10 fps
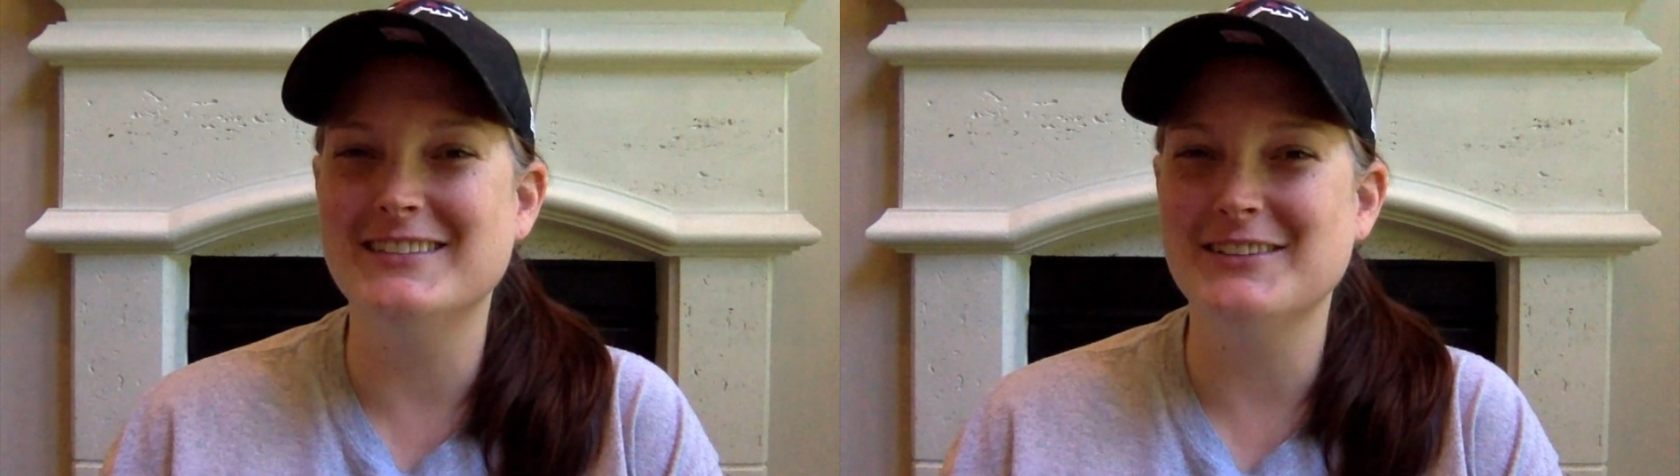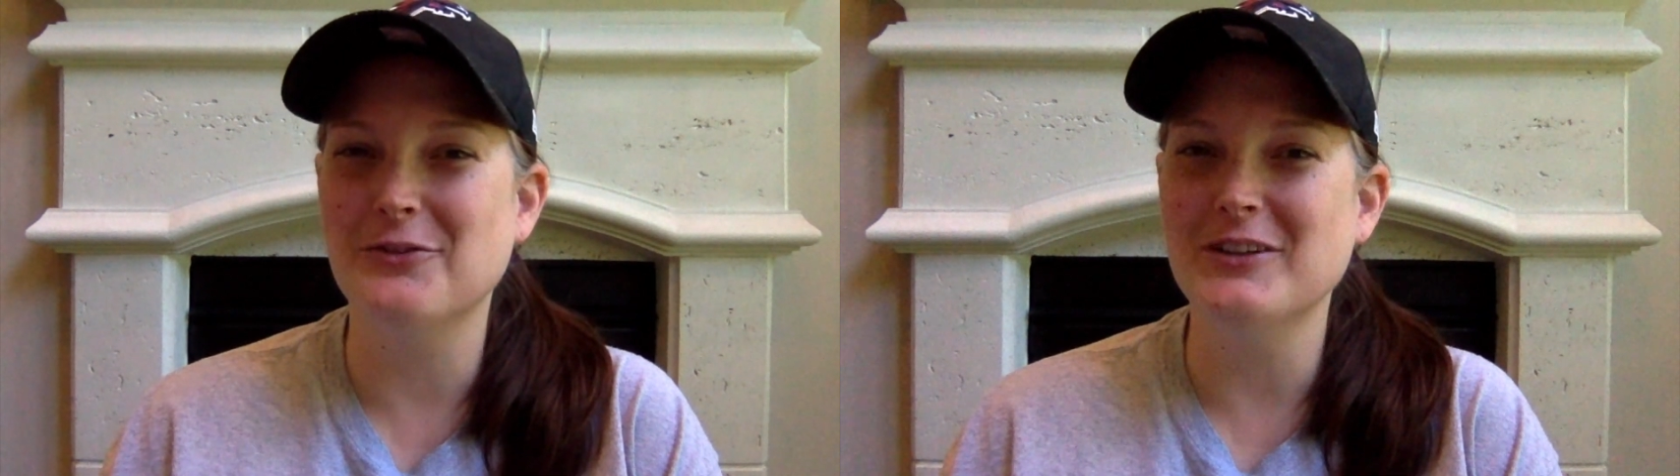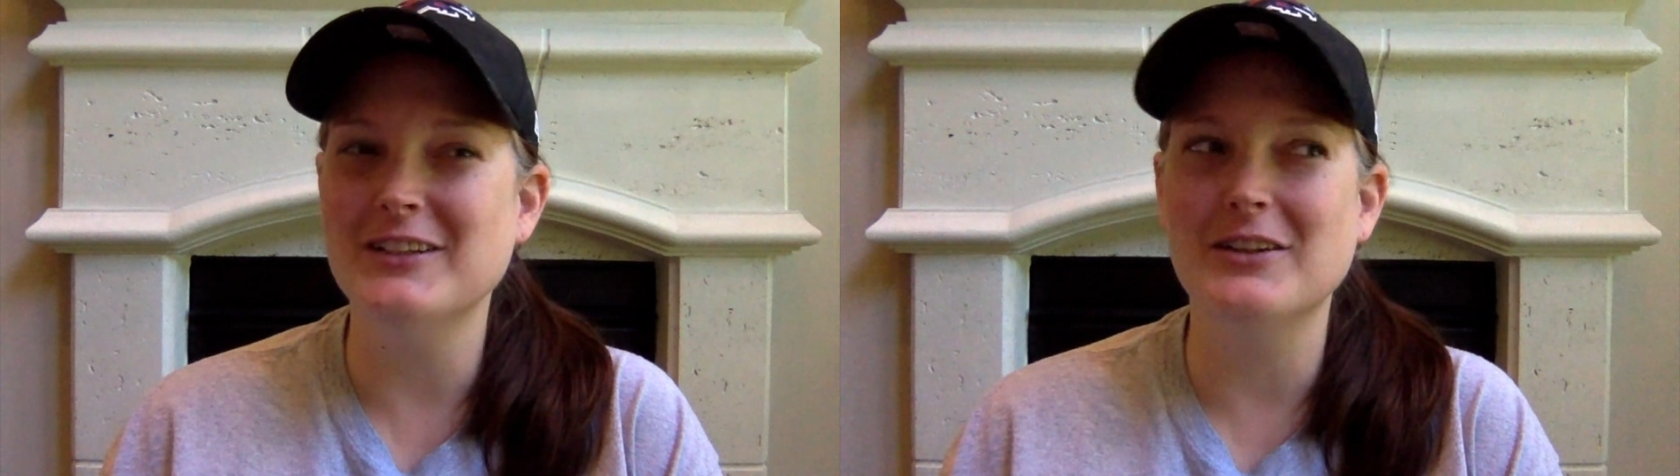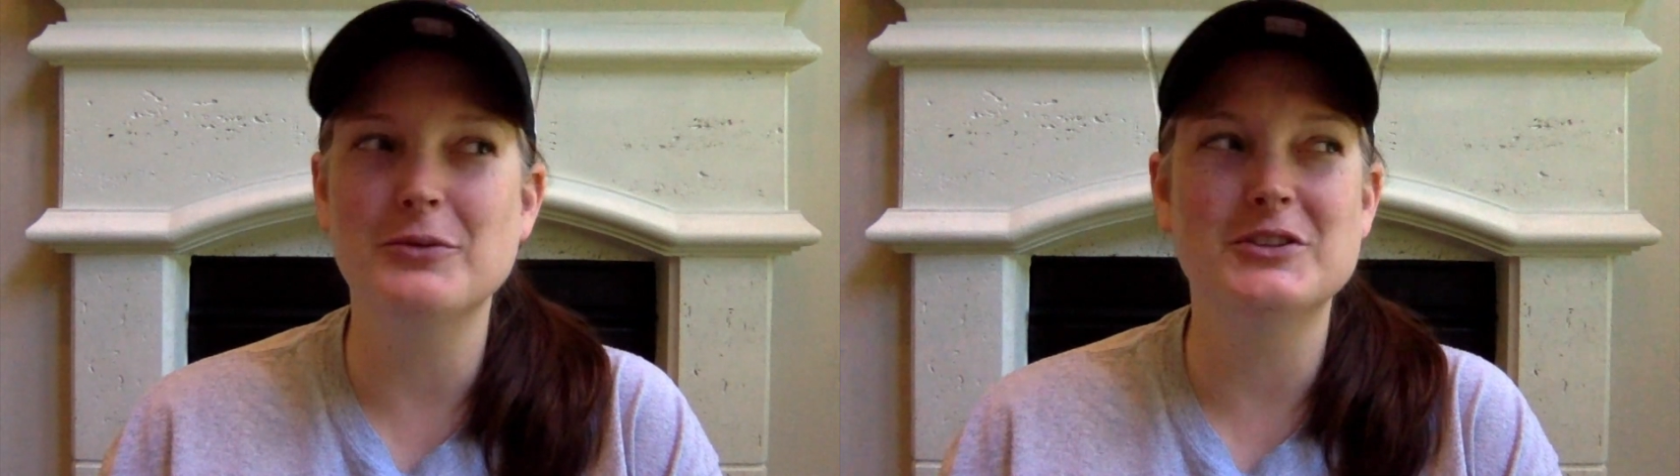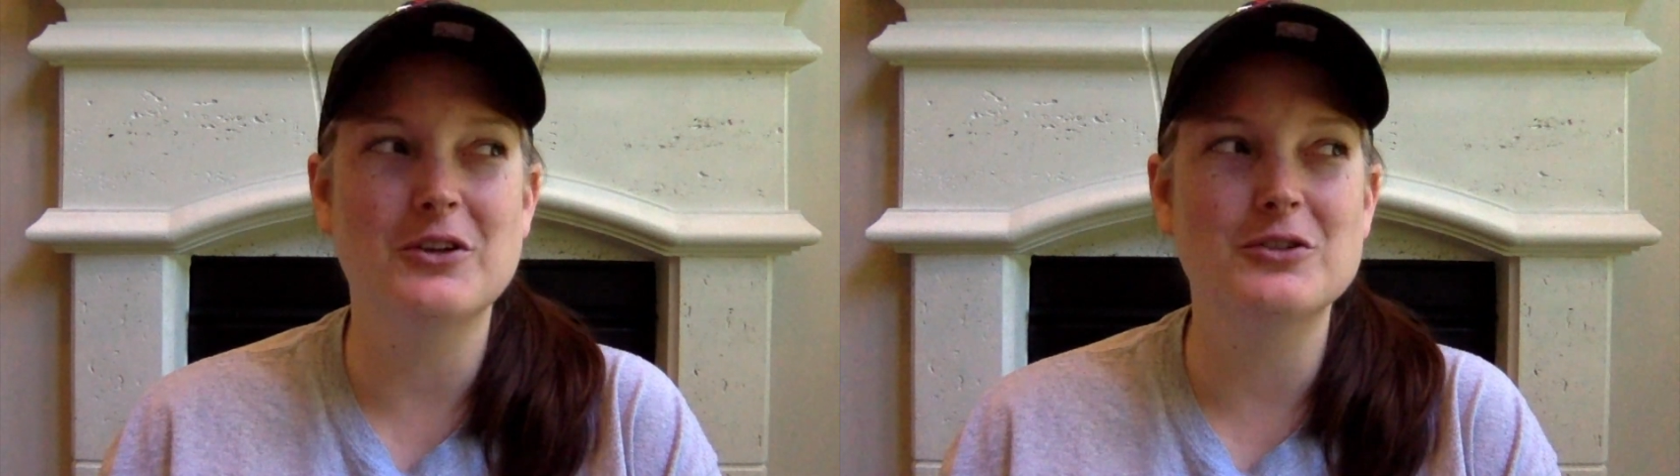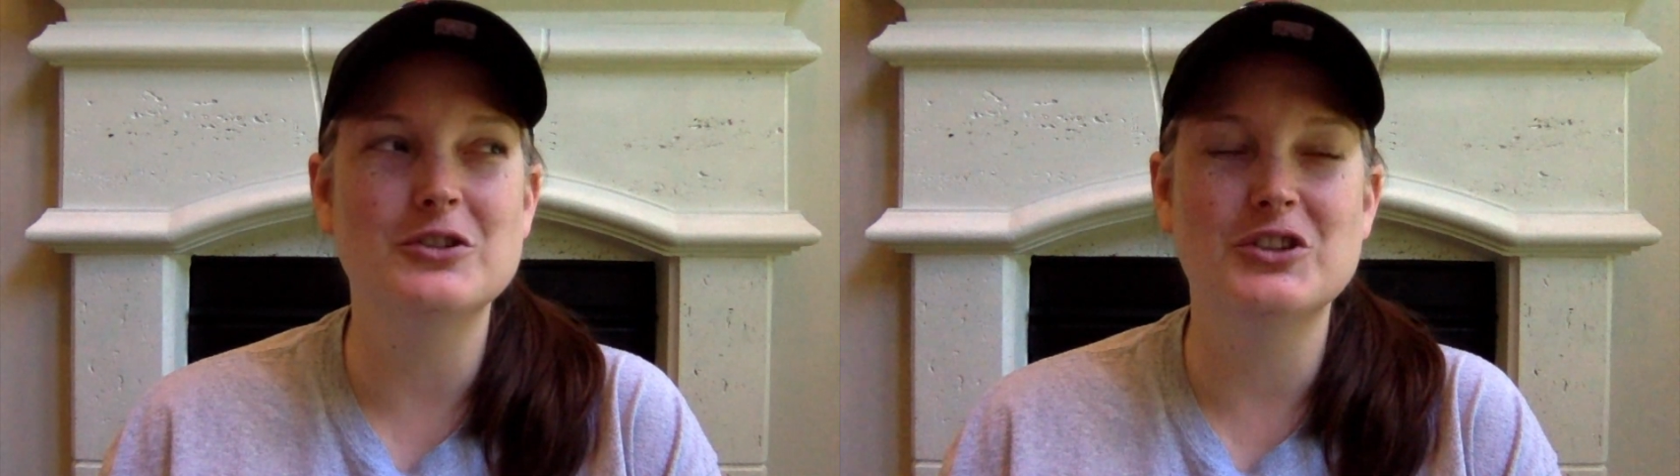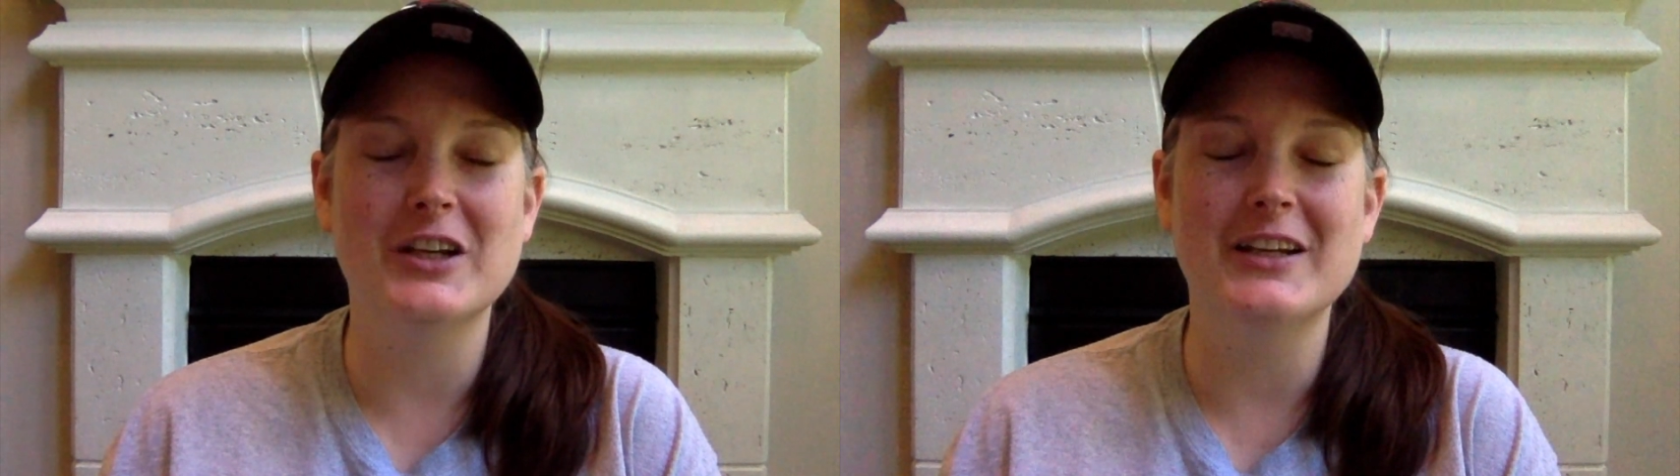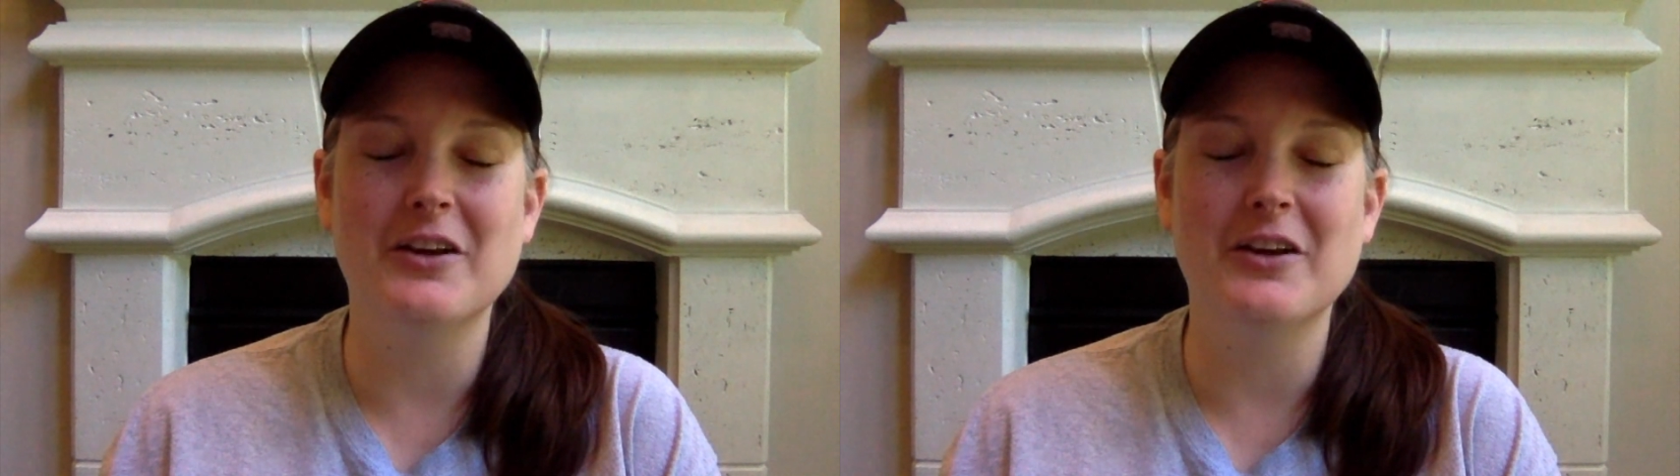You know, we can, and we started checking